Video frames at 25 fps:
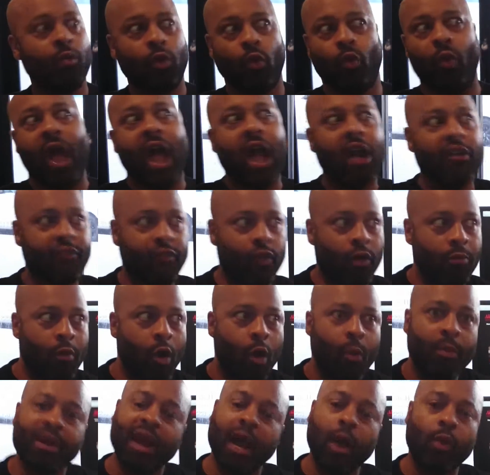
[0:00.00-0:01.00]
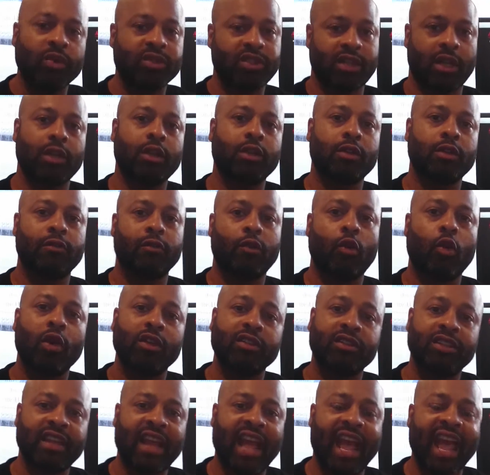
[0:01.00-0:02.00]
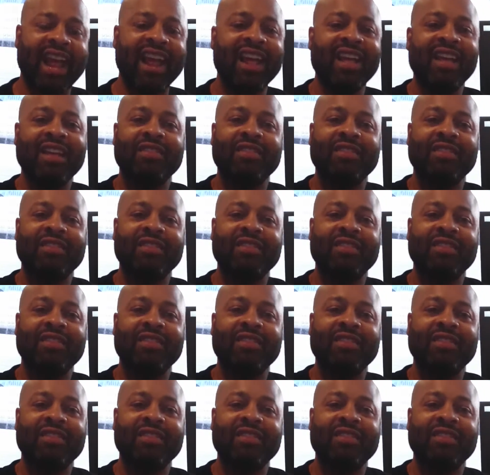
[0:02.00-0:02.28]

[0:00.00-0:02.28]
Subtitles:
Wow, for a moment, I wish I could have gone to that."